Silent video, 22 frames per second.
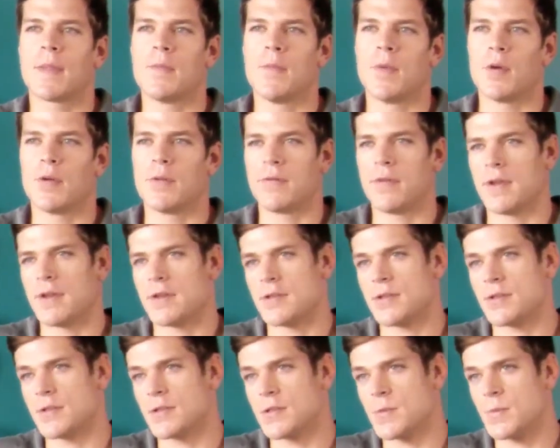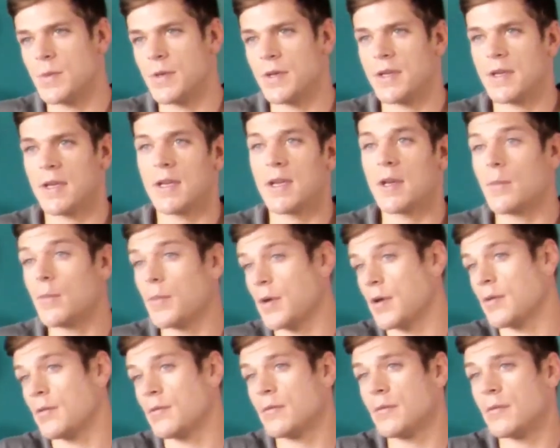motivational speaking
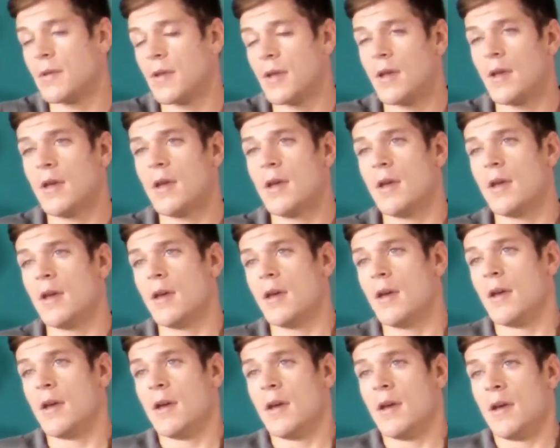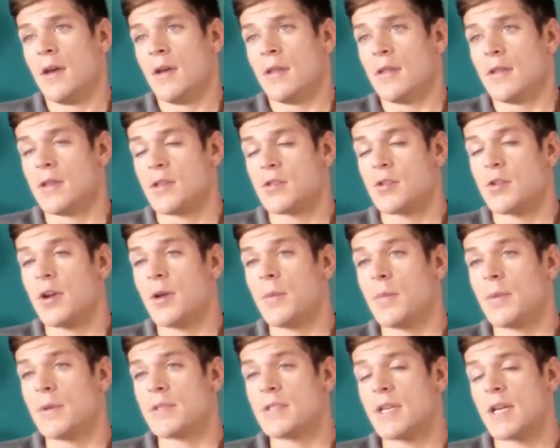about the
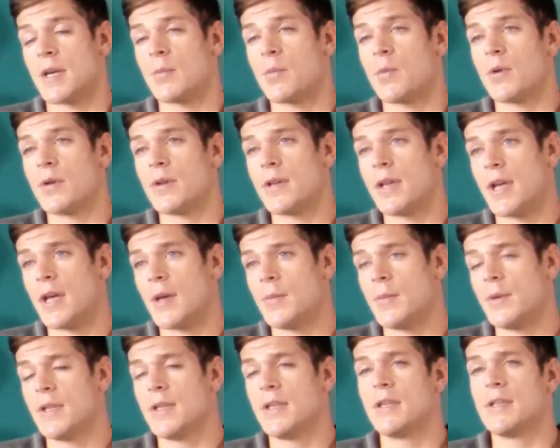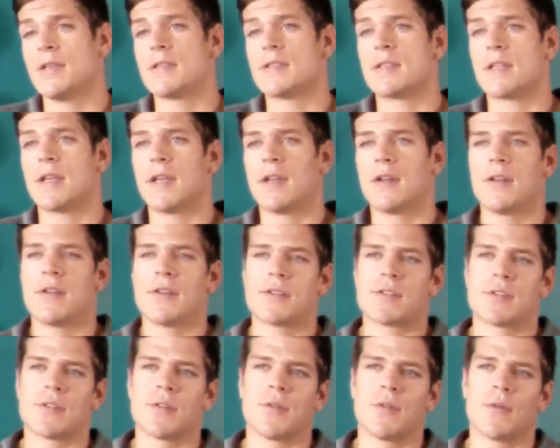trip and type 1 diabetes, and
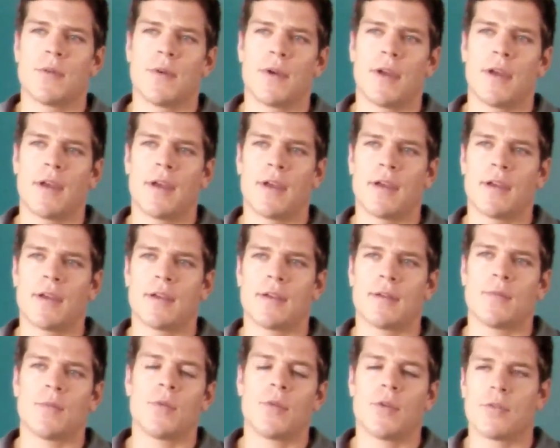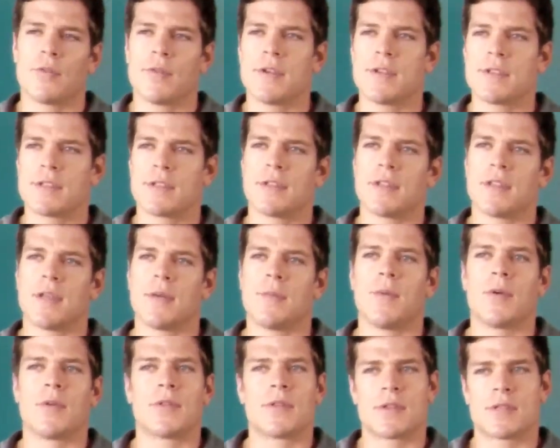also more recently
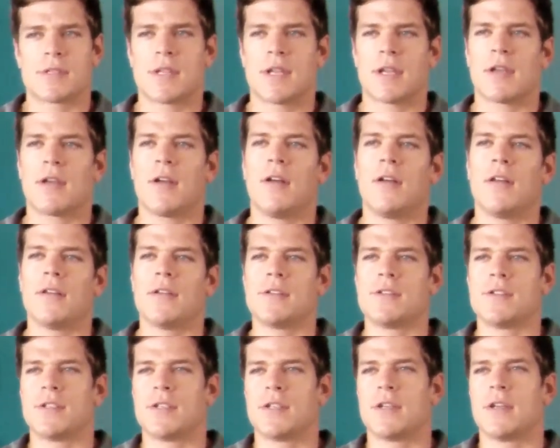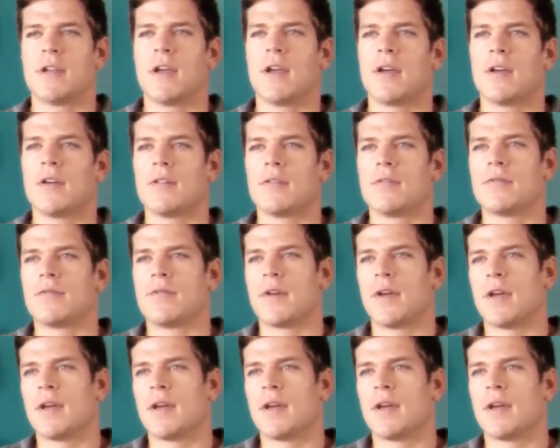about the psychology of